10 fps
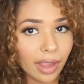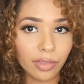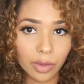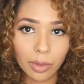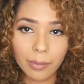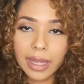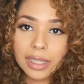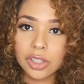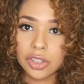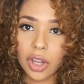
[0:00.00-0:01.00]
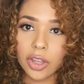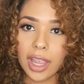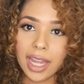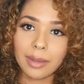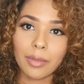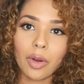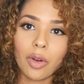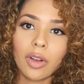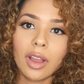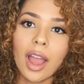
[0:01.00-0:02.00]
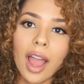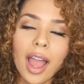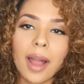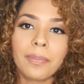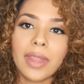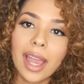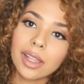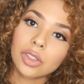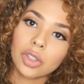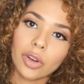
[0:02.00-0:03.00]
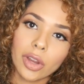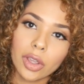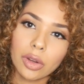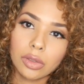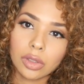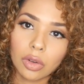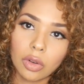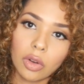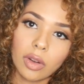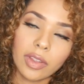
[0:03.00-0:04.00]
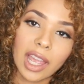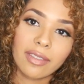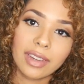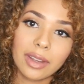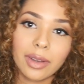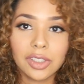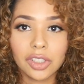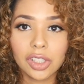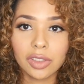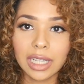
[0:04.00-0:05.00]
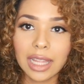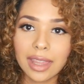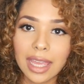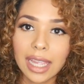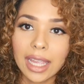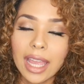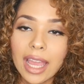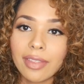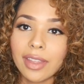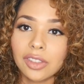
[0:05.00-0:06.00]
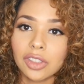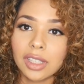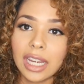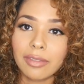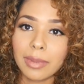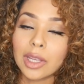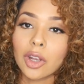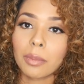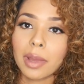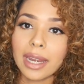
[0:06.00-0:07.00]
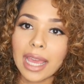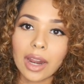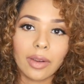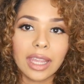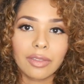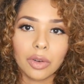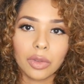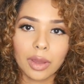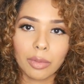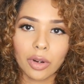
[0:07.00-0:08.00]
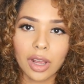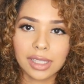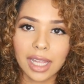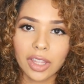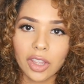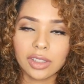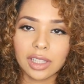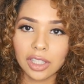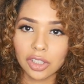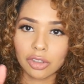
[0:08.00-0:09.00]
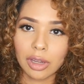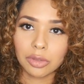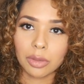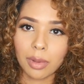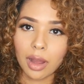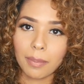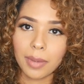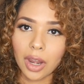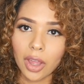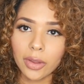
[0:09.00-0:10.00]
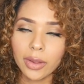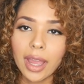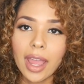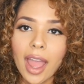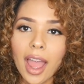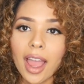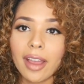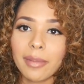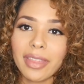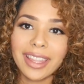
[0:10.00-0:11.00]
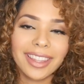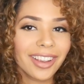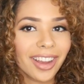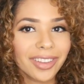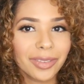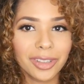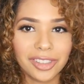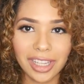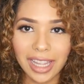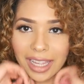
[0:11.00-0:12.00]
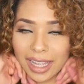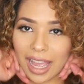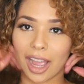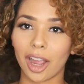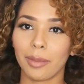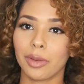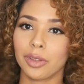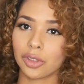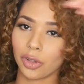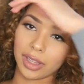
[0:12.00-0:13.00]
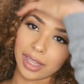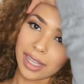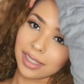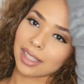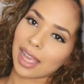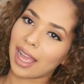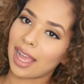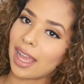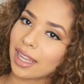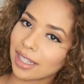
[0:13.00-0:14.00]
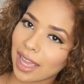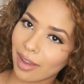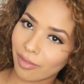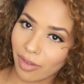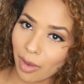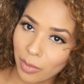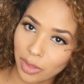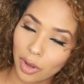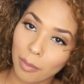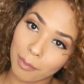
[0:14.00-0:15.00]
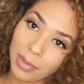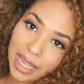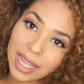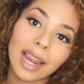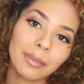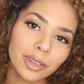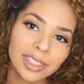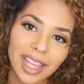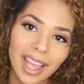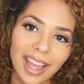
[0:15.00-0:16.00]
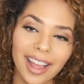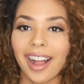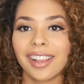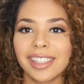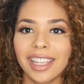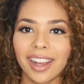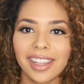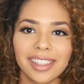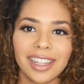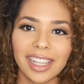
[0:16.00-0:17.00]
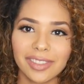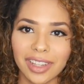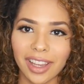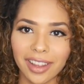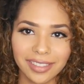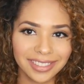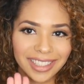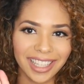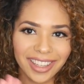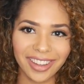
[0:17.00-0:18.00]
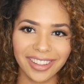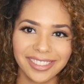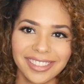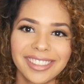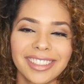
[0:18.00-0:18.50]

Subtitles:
If you want me to show you any more hair tutorials, or if you have any questions or anything, then just leave me a comment, and I'll leave all the products that I use in the description bar below. But thank you guys for watching. Hope you enjoyed this and have fun with your big glamorous hair. I'll see you guys in the next video. Thank you.